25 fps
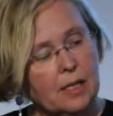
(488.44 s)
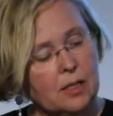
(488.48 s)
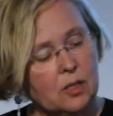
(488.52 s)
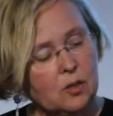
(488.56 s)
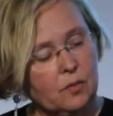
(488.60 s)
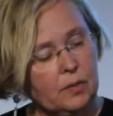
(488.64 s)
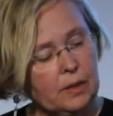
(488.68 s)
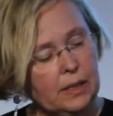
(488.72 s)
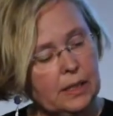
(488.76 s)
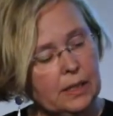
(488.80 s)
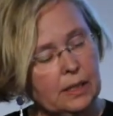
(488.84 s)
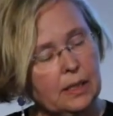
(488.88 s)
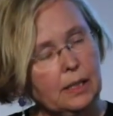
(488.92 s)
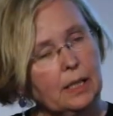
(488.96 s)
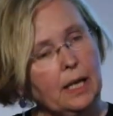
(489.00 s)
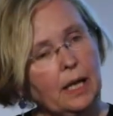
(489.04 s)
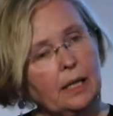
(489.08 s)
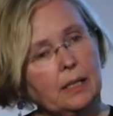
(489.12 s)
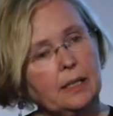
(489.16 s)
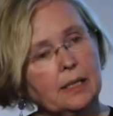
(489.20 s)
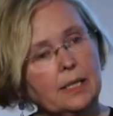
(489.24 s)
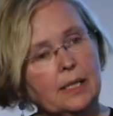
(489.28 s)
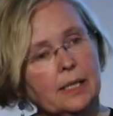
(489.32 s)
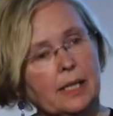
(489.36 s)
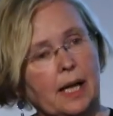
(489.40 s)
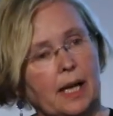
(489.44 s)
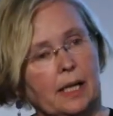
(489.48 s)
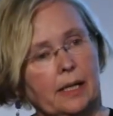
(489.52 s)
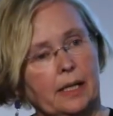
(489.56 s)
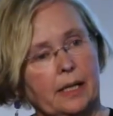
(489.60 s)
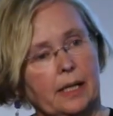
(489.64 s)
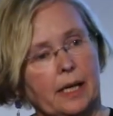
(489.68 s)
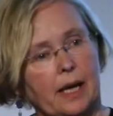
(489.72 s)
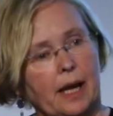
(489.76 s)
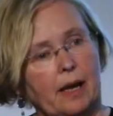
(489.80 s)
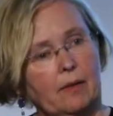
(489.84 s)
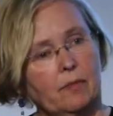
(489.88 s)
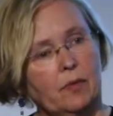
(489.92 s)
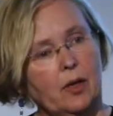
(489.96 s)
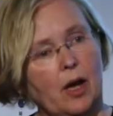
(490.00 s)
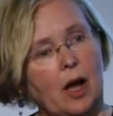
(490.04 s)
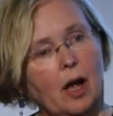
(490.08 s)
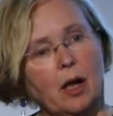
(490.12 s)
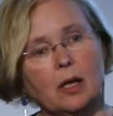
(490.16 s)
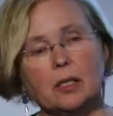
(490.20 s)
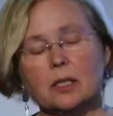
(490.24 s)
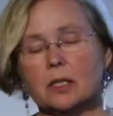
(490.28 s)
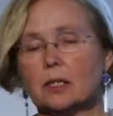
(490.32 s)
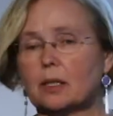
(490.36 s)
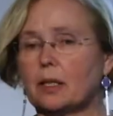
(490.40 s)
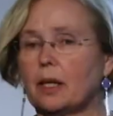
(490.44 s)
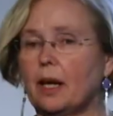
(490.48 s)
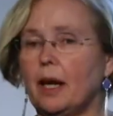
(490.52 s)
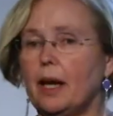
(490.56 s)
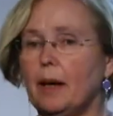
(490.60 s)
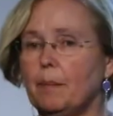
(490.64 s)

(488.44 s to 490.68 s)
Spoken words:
So we did another study, and we asked